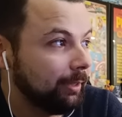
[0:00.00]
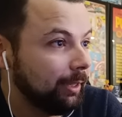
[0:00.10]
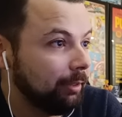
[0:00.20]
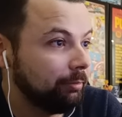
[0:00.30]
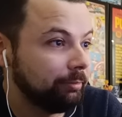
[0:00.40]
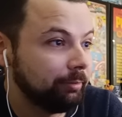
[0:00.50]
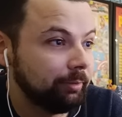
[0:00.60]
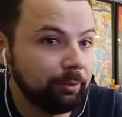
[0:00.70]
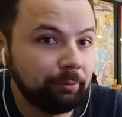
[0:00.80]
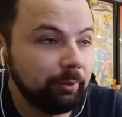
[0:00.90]
have
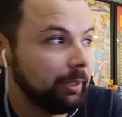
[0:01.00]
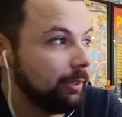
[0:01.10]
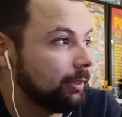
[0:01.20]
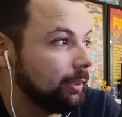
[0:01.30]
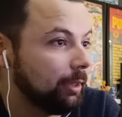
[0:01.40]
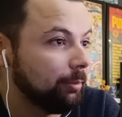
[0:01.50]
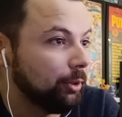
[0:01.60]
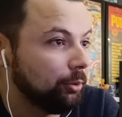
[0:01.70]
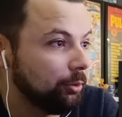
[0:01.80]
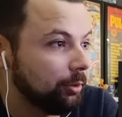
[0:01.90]
a reason, I'm
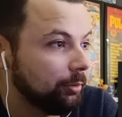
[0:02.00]
not sure.